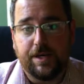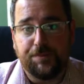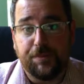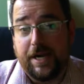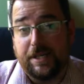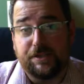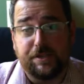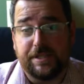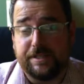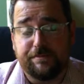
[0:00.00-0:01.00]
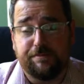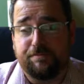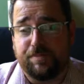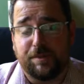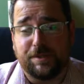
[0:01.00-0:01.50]
Ratings are
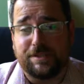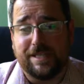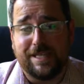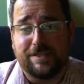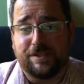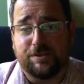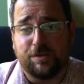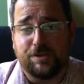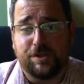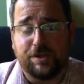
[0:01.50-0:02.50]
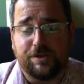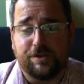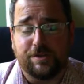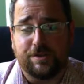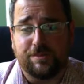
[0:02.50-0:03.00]
pretty much the easiest ones you can
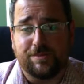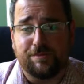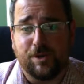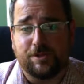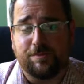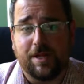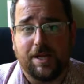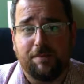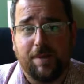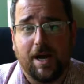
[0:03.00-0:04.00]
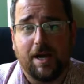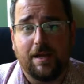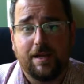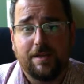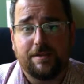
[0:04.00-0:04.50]
do in terms of multiplying by
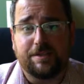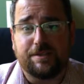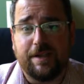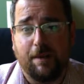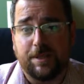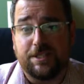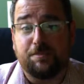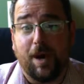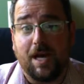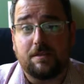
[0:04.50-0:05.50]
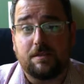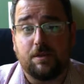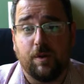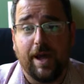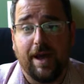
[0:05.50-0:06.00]
how many spots
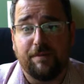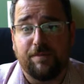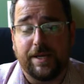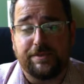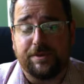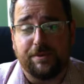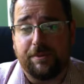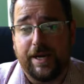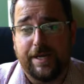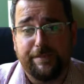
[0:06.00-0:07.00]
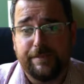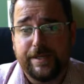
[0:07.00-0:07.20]
you have based on the rating.